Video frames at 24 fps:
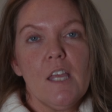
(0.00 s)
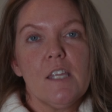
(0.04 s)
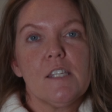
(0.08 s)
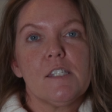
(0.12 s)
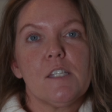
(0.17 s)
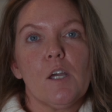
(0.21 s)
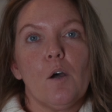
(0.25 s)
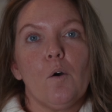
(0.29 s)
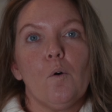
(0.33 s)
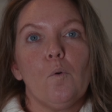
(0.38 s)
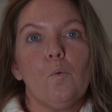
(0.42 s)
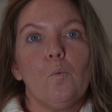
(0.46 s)

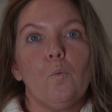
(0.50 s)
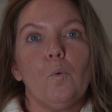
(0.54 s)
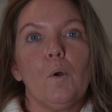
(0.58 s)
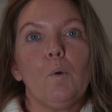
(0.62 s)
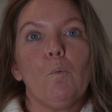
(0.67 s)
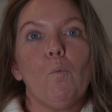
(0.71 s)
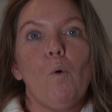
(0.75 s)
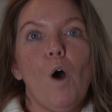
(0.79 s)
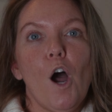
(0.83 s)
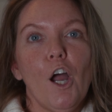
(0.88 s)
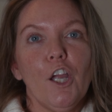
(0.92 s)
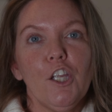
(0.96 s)
So we
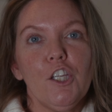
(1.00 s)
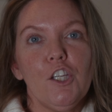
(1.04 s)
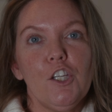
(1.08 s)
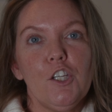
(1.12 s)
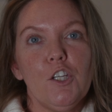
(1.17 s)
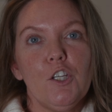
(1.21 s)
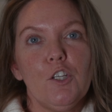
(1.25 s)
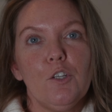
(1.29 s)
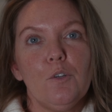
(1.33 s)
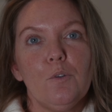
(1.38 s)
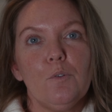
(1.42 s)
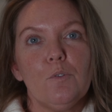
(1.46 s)
want
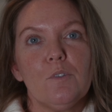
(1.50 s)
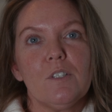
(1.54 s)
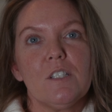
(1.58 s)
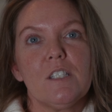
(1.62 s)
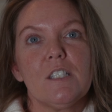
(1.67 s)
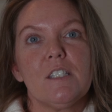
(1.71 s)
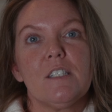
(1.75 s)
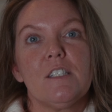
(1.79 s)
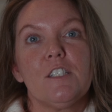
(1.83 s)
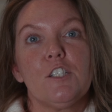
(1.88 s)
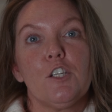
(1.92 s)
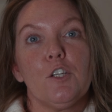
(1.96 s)
you
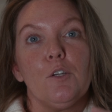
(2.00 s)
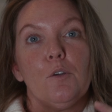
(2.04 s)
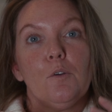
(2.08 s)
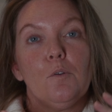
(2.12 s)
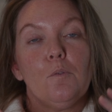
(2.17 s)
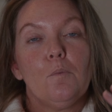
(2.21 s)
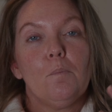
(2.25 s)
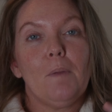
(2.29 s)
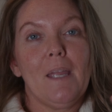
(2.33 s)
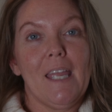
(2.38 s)
to